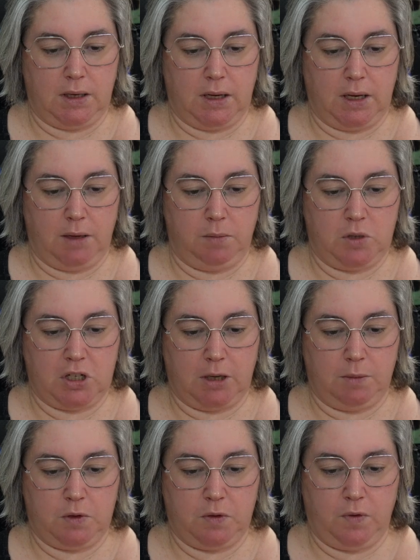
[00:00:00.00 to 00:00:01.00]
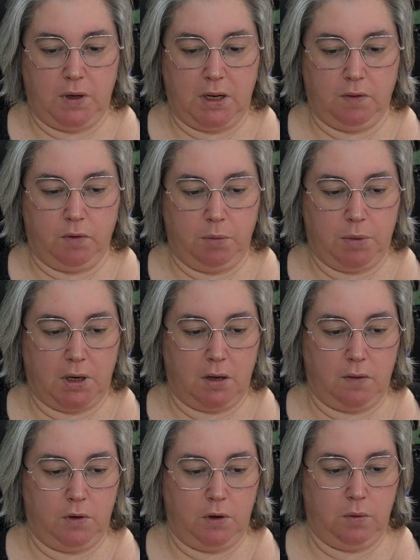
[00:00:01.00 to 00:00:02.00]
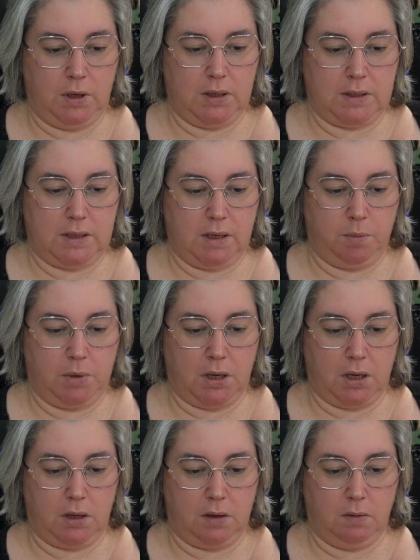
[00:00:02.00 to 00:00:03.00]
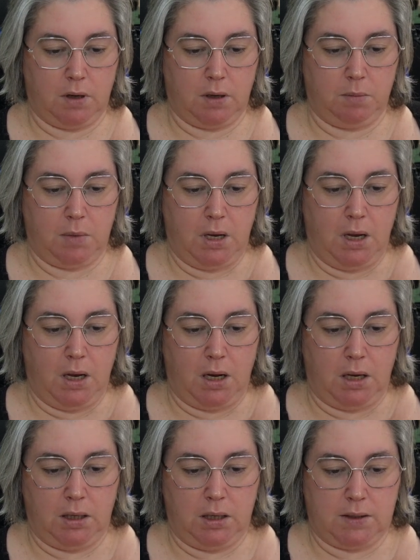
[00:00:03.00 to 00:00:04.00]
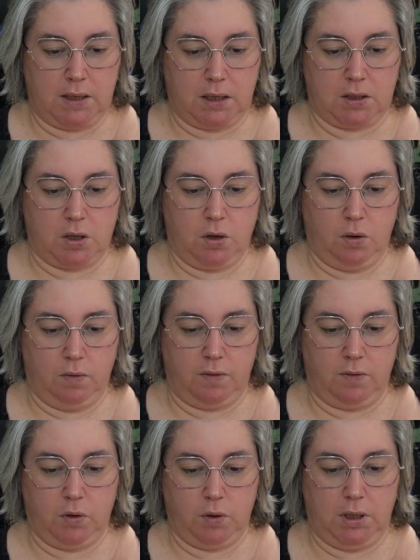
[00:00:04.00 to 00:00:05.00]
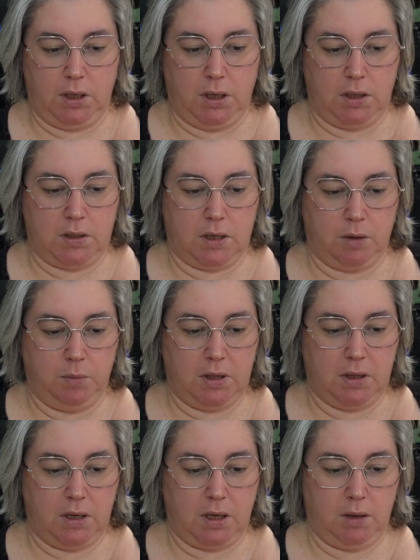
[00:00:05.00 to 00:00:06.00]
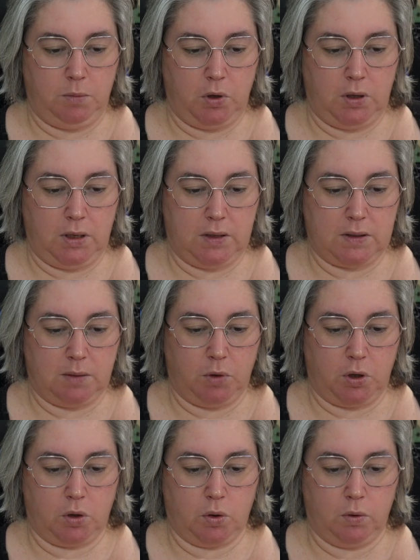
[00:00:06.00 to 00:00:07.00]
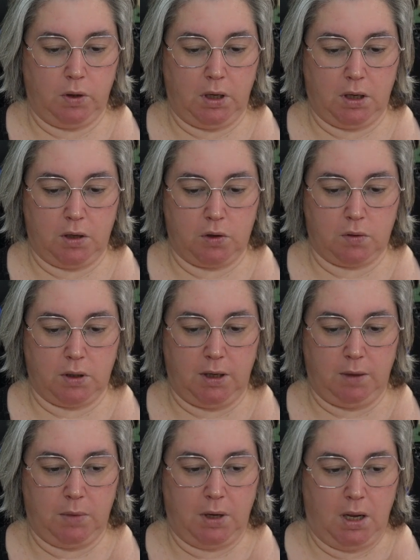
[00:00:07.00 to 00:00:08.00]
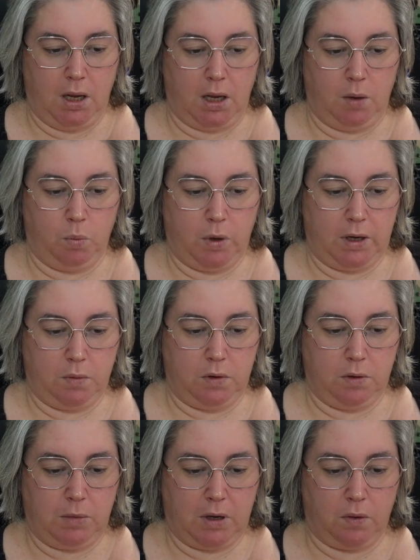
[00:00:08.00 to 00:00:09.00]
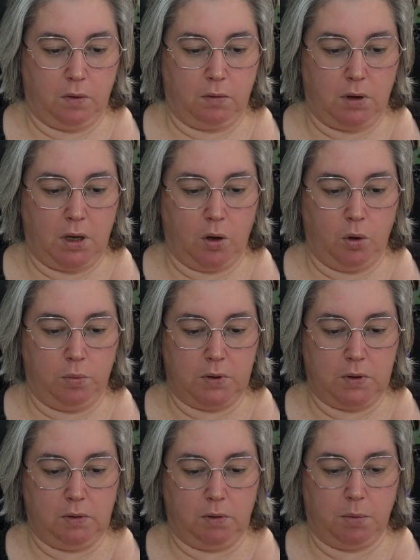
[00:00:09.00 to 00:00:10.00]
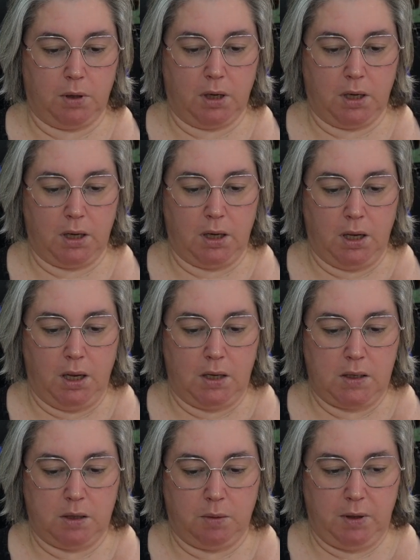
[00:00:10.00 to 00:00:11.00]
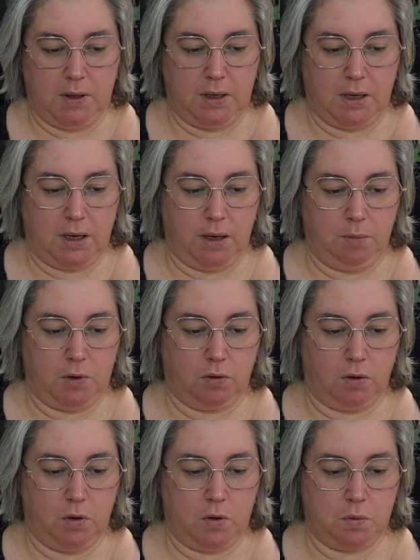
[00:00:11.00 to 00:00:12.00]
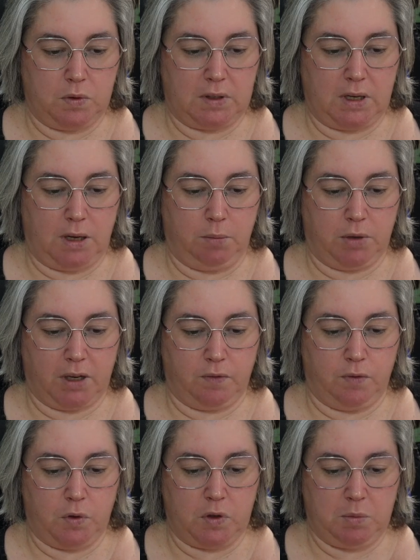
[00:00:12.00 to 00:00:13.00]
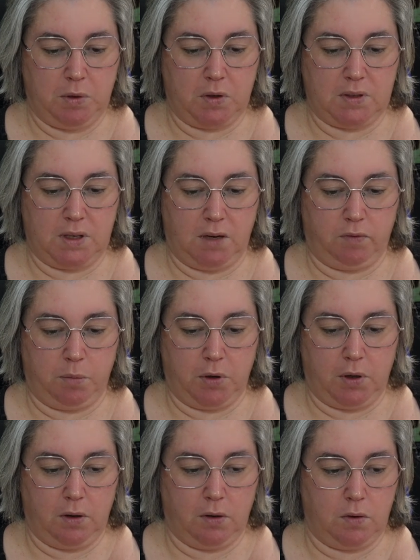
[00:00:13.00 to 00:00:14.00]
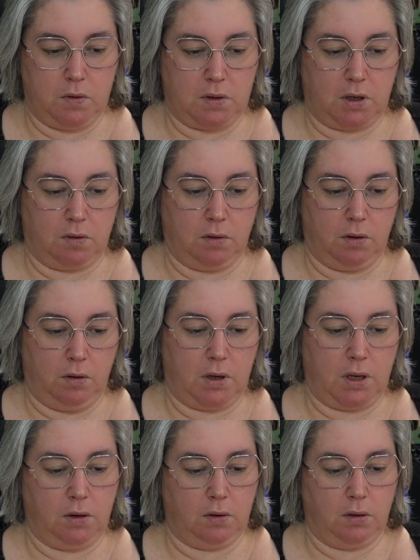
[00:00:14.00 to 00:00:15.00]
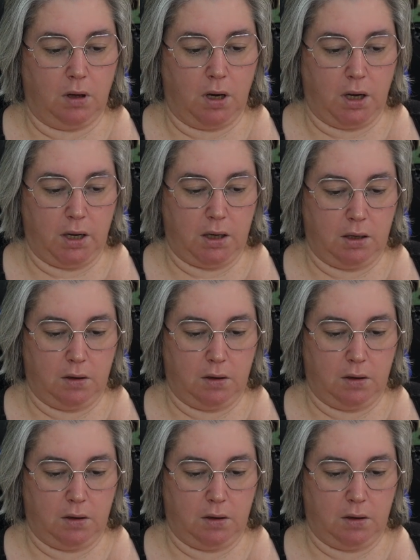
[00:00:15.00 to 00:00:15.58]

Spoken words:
name shaped to fit every part of you, instep and underarm, the exact curve of your ear. Tell me the name you hear someone calling in a dream and wake with your mouth already open to reply. Tell me the name the crows will say, black voice, because everybody knows a crow cannot lie.